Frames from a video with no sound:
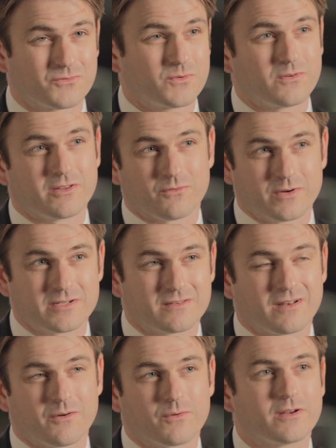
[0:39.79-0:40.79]
and it's really the
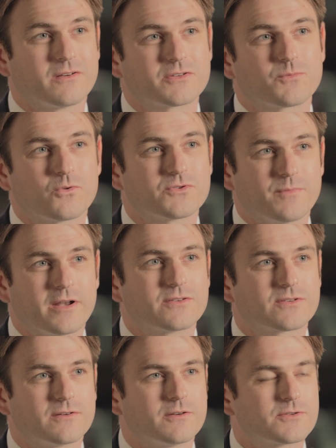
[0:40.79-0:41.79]
reason that I went into sports
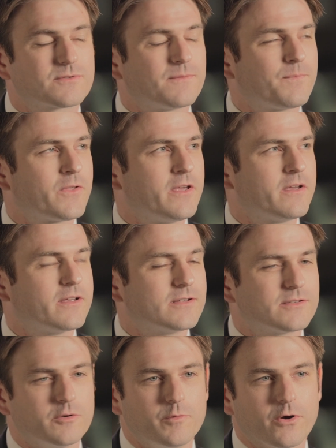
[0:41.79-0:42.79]
medicine
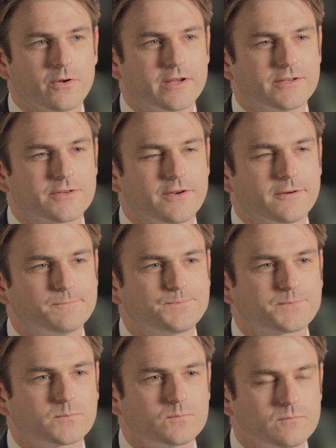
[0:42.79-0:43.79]
is the ability to
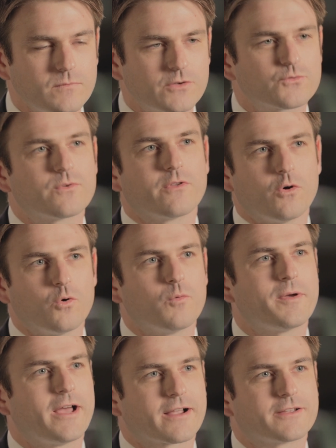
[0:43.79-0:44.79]
sort of the whole
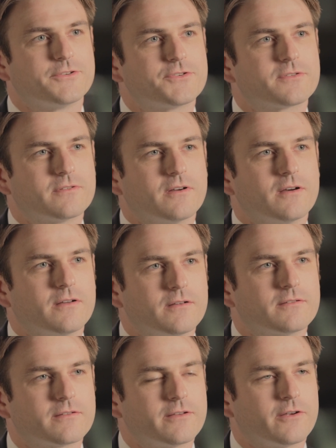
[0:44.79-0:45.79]
package,
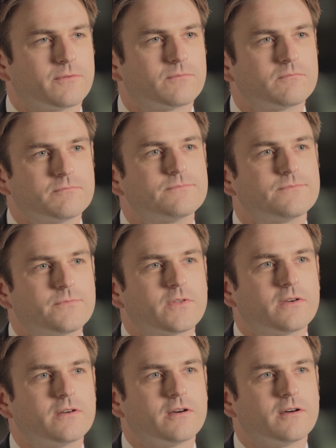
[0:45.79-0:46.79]

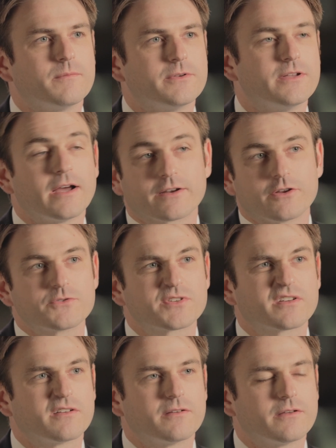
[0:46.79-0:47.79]
in
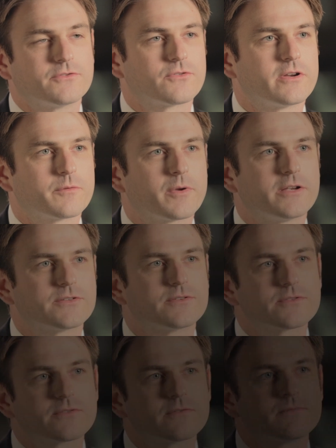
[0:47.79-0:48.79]
diagnosing and treating patients.